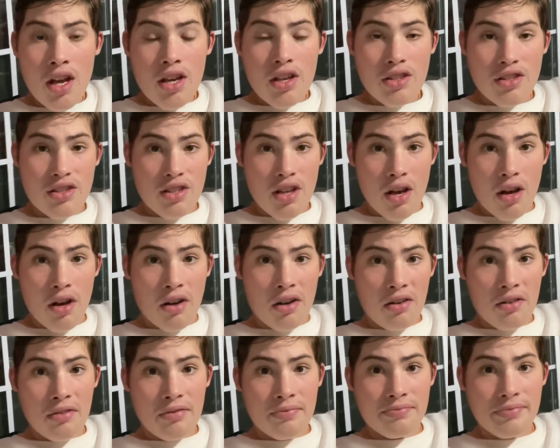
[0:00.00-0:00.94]

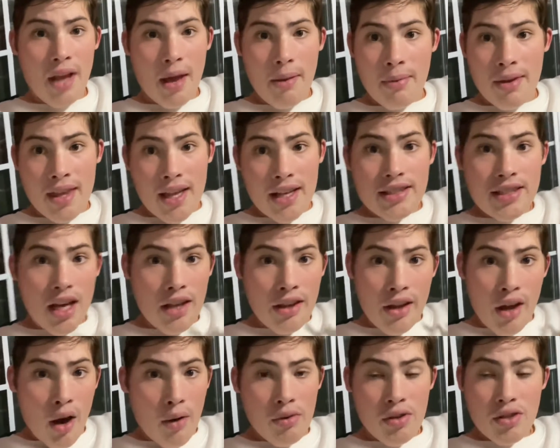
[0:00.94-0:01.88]
So, I mean, that's how
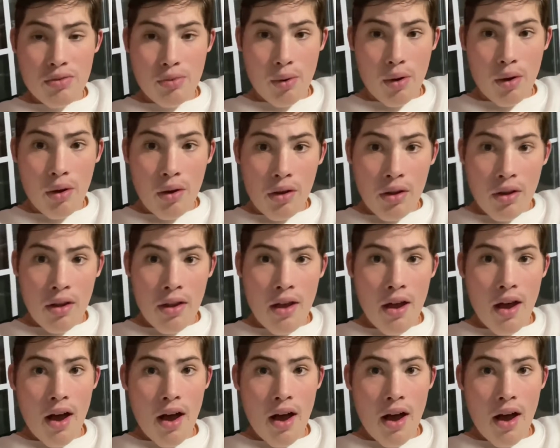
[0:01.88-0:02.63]
they always roll.